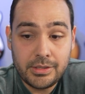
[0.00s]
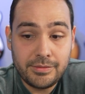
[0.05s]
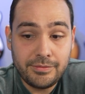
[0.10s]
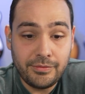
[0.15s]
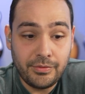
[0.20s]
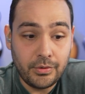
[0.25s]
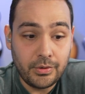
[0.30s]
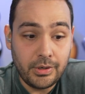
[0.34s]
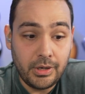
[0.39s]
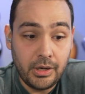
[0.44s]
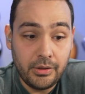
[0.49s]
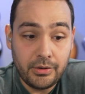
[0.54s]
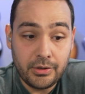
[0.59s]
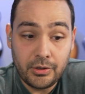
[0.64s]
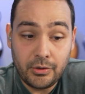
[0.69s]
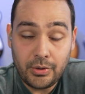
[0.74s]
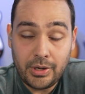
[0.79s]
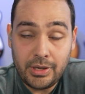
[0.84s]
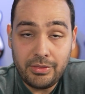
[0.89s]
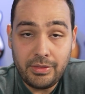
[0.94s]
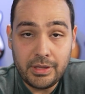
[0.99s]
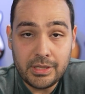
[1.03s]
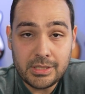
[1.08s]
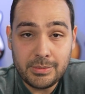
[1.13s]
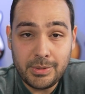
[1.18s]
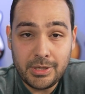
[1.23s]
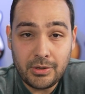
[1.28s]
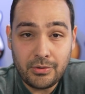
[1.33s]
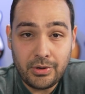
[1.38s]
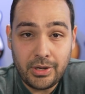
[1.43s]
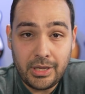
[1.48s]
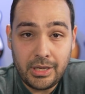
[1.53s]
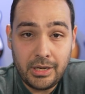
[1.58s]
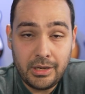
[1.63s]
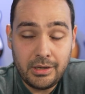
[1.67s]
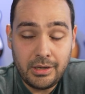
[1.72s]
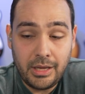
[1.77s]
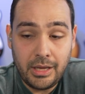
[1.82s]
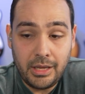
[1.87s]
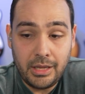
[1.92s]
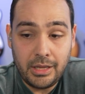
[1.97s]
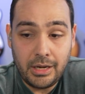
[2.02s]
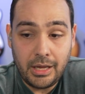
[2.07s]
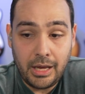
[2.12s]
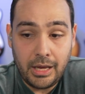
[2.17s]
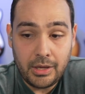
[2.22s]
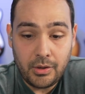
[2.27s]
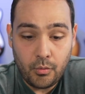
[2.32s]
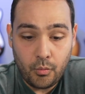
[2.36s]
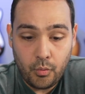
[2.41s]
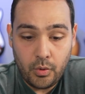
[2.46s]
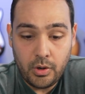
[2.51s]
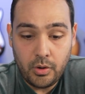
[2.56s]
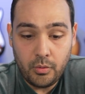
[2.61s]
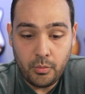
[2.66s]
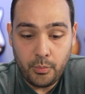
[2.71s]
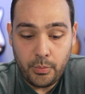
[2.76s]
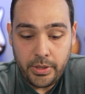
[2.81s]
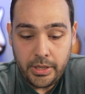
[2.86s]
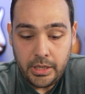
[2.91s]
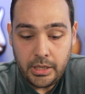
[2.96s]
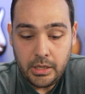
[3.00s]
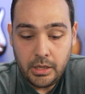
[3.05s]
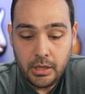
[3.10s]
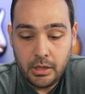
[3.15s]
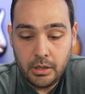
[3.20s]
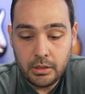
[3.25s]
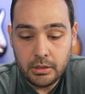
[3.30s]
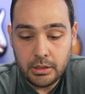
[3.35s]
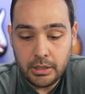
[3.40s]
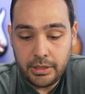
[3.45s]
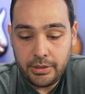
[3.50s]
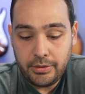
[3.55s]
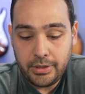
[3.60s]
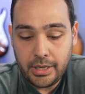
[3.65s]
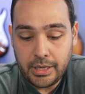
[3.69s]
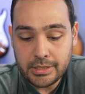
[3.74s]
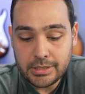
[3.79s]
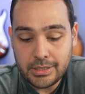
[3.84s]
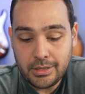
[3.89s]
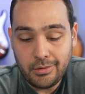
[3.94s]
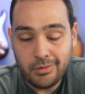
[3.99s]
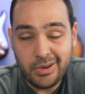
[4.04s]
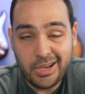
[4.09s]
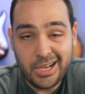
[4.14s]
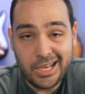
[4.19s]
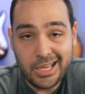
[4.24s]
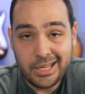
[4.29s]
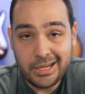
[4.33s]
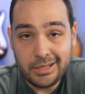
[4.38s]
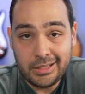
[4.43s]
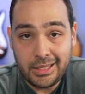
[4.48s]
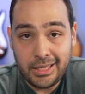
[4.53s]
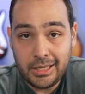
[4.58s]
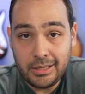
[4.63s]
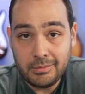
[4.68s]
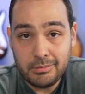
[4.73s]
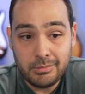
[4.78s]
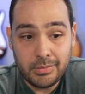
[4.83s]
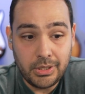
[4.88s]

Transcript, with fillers: for other great things to be created, and I will be letting you guys know how to get,